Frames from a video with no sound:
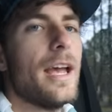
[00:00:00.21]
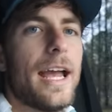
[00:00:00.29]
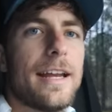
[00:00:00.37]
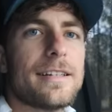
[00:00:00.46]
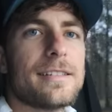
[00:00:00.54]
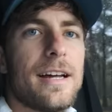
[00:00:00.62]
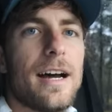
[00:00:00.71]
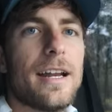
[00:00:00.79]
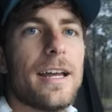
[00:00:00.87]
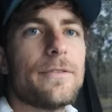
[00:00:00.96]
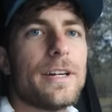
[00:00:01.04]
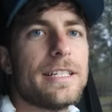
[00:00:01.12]
It is not
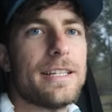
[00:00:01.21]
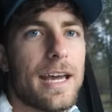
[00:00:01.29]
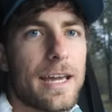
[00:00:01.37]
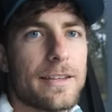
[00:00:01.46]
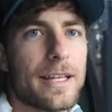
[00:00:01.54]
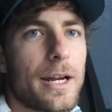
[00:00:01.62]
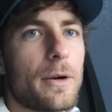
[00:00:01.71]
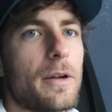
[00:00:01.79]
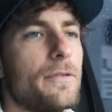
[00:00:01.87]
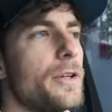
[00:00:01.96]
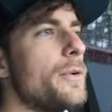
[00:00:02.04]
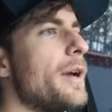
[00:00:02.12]
every day that I
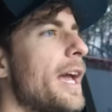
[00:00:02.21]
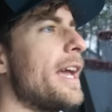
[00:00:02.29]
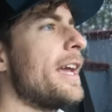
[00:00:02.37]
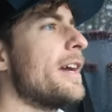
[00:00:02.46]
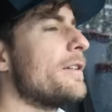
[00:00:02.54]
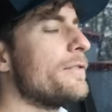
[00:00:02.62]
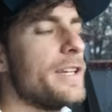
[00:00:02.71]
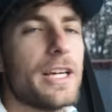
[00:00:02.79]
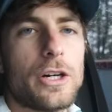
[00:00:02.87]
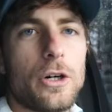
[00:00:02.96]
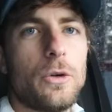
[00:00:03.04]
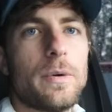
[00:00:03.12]
review a
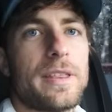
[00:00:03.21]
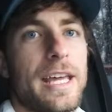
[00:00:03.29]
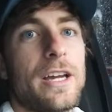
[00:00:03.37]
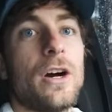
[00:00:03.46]
vehicle with a